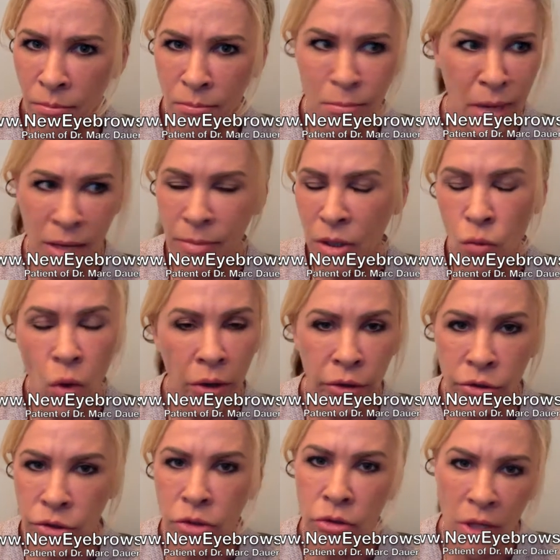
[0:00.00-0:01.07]
maybe 1
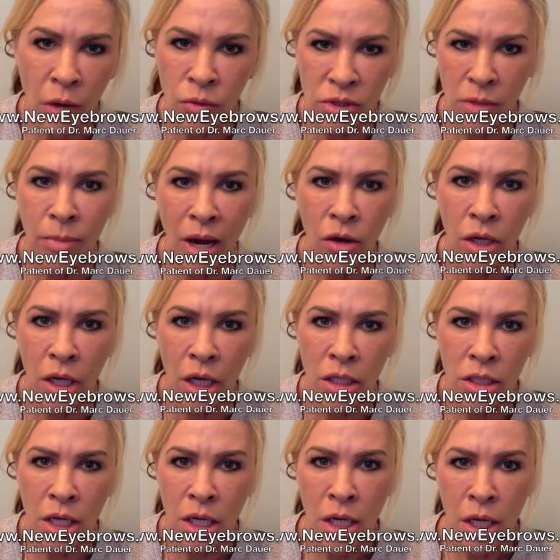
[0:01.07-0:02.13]
or 2, that was about it.